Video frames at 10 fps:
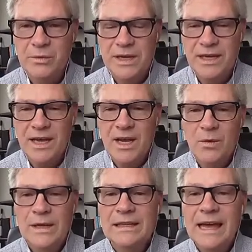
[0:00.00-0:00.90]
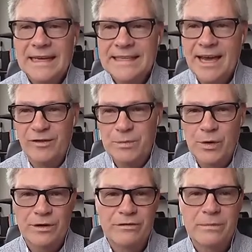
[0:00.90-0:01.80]
We like to have
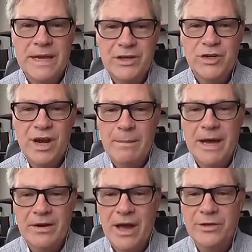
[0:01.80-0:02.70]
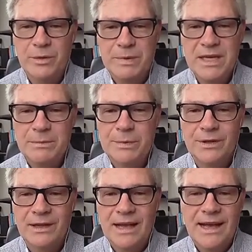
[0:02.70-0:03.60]
more information about other
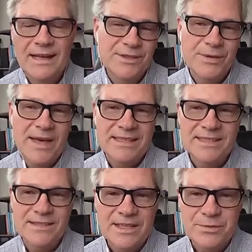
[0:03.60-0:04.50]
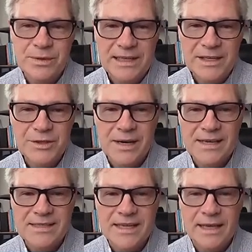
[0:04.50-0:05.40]
people, and so that's really interesting.